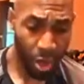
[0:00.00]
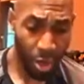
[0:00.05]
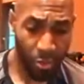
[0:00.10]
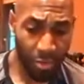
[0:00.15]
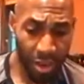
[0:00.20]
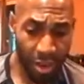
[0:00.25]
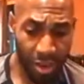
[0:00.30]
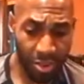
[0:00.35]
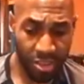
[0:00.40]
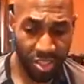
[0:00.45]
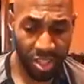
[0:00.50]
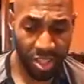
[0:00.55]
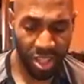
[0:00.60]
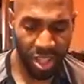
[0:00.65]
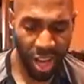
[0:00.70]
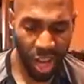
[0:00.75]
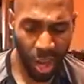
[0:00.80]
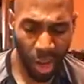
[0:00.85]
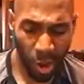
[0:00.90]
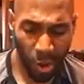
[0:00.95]
so
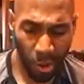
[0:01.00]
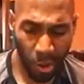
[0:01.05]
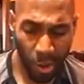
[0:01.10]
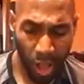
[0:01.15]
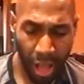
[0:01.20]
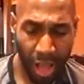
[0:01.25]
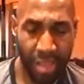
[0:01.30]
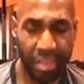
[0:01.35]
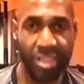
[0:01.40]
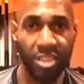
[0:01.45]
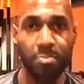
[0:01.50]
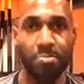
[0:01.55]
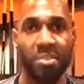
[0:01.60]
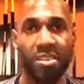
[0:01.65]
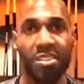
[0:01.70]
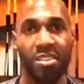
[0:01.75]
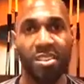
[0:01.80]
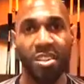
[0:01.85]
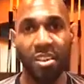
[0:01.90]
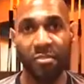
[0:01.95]
there's no
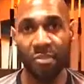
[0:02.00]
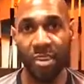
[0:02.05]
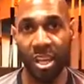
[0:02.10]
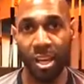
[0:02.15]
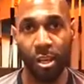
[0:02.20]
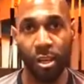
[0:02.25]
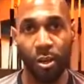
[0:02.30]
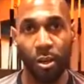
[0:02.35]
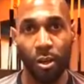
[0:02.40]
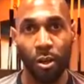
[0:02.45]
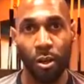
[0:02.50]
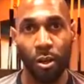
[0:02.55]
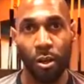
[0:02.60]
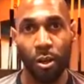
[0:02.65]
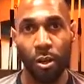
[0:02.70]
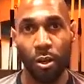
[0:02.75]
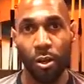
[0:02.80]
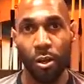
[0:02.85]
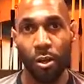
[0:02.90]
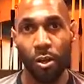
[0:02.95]
specific